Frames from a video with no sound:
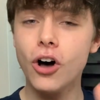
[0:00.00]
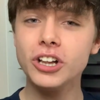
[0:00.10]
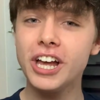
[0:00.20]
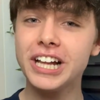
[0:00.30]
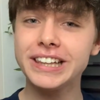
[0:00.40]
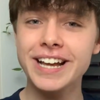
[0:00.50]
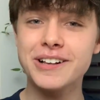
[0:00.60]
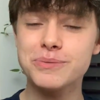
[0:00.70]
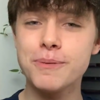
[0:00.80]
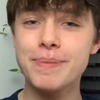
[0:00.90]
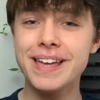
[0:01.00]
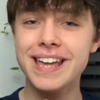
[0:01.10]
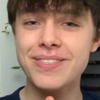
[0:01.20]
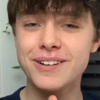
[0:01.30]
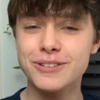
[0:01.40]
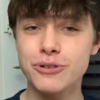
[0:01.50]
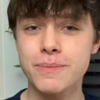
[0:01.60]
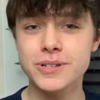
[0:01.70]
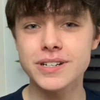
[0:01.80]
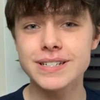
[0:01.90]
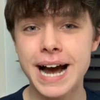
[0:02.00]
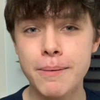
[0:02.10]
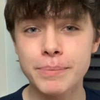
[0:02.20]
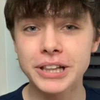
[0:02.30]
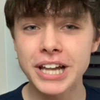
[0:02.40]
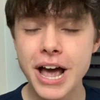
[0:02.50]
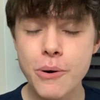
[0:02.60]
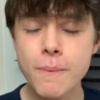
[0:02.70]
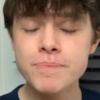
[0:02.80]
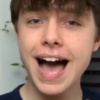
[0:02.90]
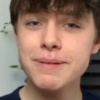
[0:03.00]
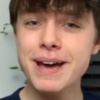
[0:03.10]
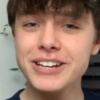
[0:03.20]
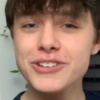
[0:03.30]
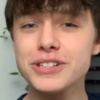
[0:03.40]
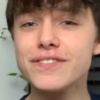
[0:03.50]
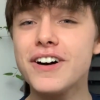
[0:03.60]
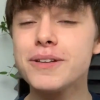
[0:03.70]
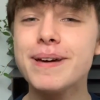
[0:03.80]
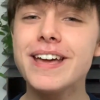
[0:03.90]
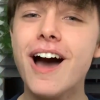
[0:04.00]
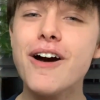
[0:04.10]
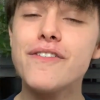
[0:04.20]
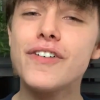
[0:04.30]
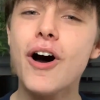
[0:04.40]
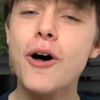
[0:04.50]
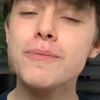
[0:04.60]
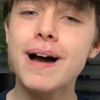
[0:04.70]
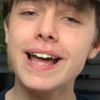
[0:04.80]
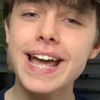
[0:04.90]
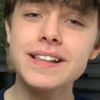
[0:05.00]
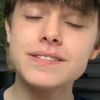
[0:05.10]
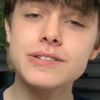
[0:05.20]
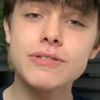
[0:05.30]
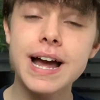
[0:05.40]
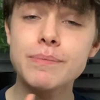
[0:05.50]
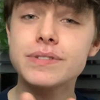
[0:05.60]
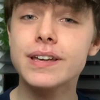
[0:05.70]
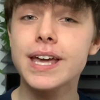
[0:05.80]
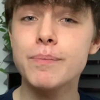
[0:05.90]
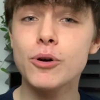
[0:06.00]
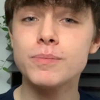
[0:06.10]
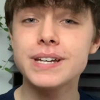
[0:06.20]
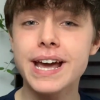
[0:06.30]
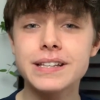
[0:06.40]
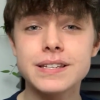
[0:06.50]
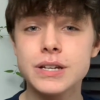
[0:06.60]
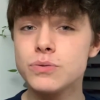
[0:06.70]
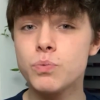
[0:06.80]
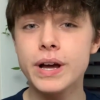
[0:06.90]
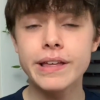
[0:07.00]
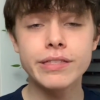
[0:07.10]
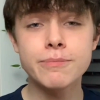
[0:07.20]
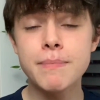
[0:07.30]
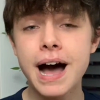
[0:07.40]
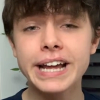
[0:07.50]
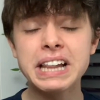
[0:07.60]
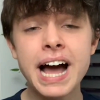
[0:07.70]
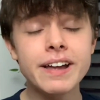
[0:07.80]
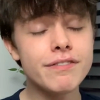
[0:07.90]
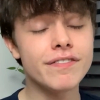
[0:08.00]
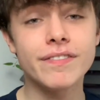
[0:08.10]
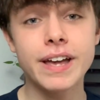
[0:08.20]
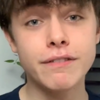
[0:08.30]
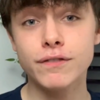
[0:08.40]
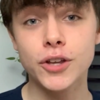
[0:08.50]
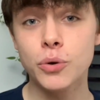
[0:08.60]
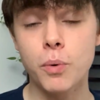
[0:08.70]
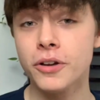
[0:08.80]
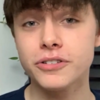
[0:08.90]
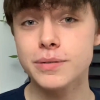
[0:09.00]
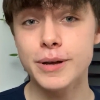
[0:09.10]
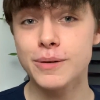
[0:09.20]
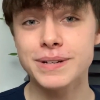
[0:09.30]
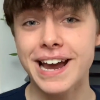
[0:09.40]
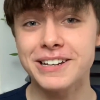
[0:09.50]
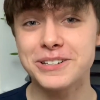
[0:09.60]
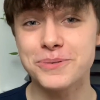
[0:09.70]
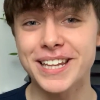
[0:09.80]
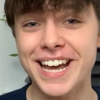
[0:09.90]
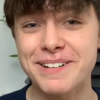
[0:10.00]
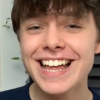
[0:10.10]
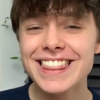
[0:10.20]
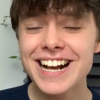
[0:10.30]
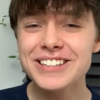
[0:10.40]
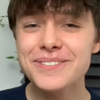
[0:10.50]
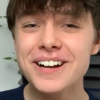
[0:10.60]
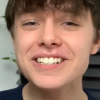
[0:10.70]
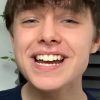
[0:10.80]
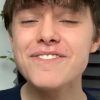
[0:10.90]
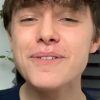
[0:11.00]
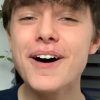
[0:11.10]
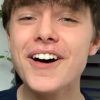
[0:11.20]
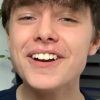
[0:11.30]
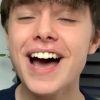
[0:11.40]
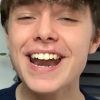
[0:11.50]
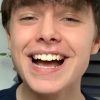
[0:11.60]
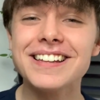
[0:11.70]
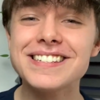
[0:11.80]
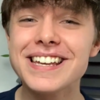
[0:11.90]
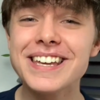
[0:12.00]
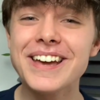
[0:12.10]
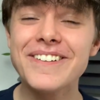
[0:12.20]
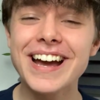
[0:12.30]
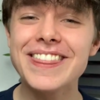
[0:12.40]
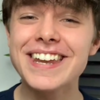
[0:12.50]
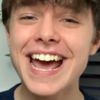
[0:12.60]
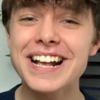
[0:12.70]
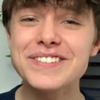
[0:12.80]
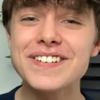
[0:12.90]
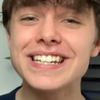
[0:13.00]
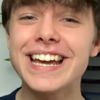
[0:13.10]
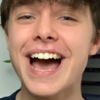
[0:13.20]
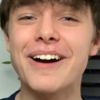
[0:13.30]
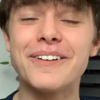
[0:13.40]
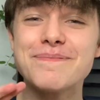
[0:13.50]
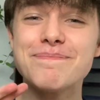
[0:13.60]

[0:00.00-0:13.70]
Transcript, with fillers: All her links will be in the description down below. And make sure to follow me over on my Instagram to keep updated with my life if you want to be updated with it. Thanks for watching everyone and I'll see you in the next video.